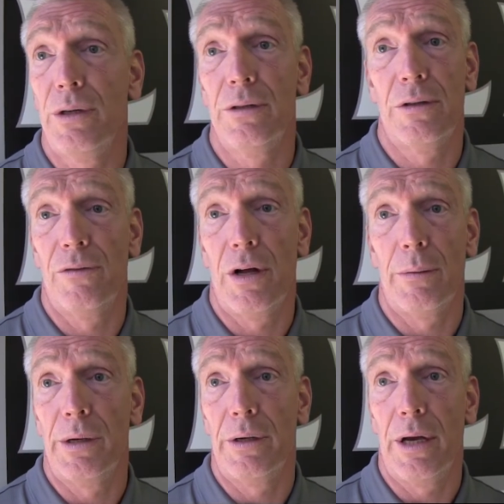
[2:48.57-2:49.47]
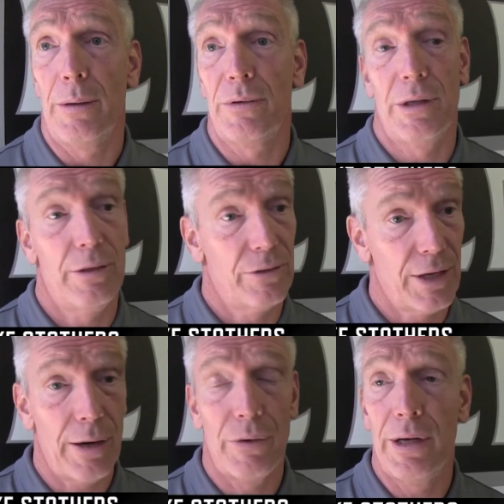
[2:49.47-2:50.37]
these development camps and they
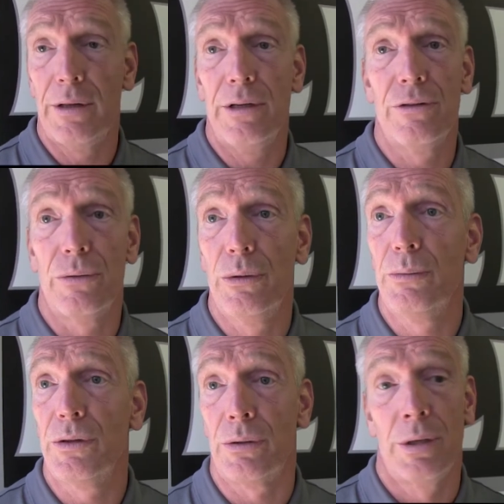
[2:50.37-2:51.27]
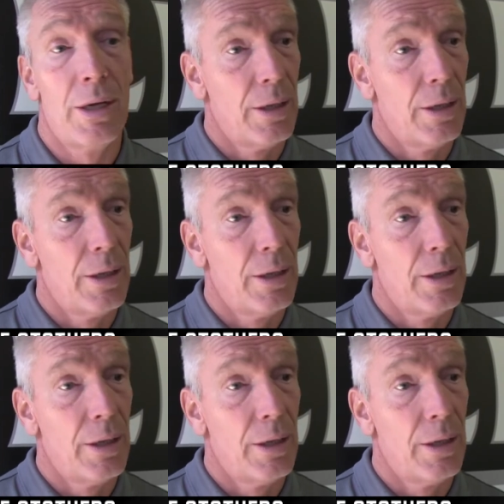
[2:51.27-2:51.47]
sat right in these rooms and